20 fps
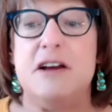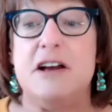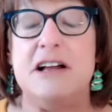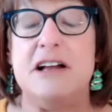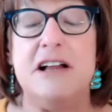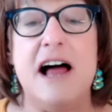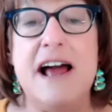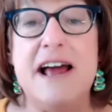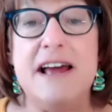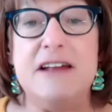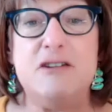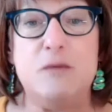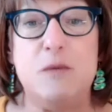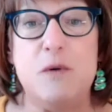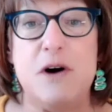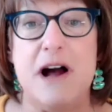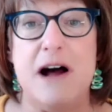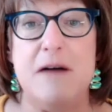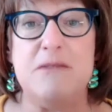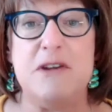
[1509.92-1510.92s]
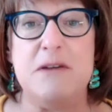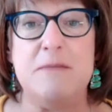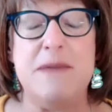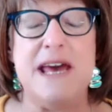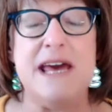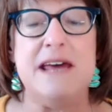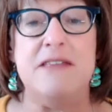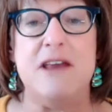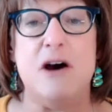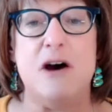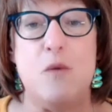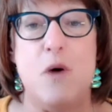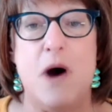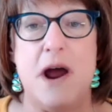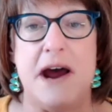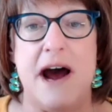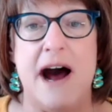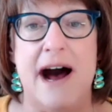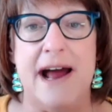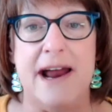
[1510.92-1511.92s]
Clients will come to me and they'll
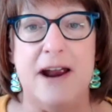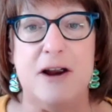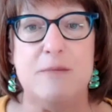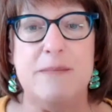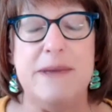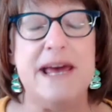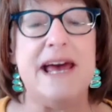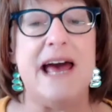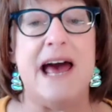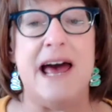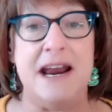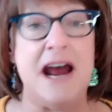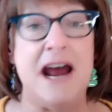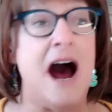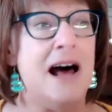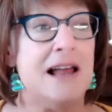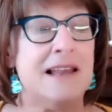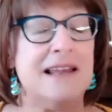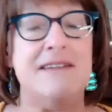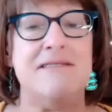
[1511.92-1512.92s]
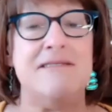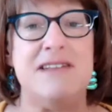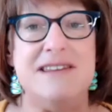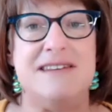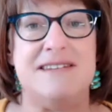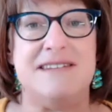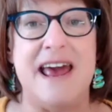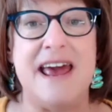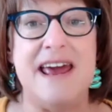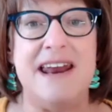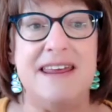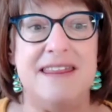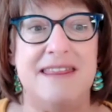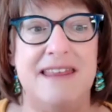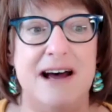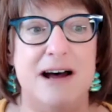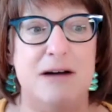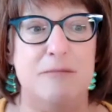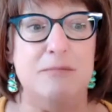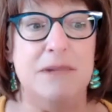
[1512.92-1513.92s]
want to hire me, and I'll even say to
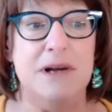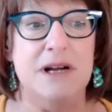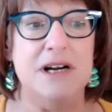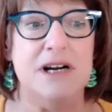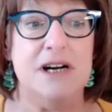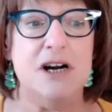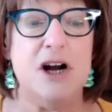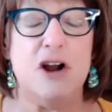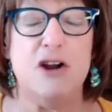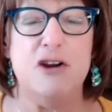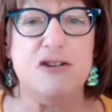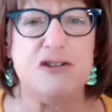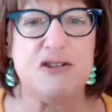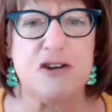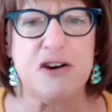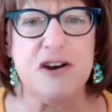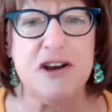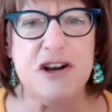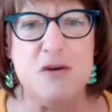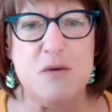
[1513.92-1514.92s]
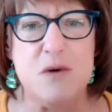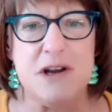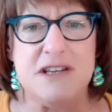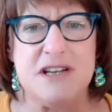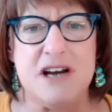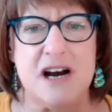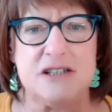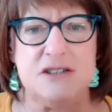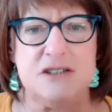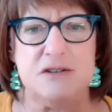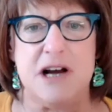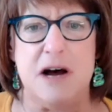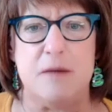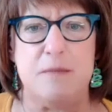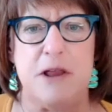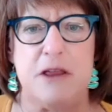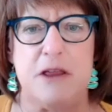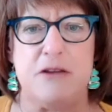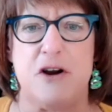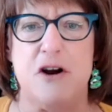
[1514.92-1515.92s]
them, "Are you sure you don't want to talk to a
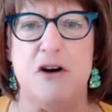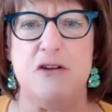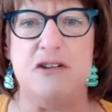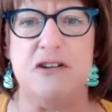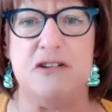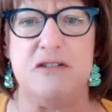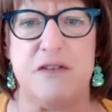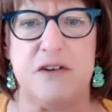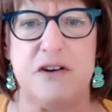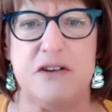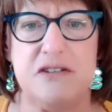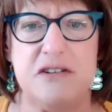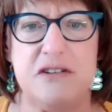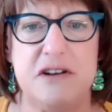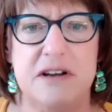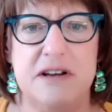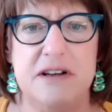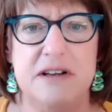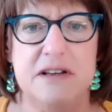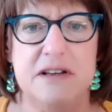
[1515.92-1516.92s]
couple other coaches first?"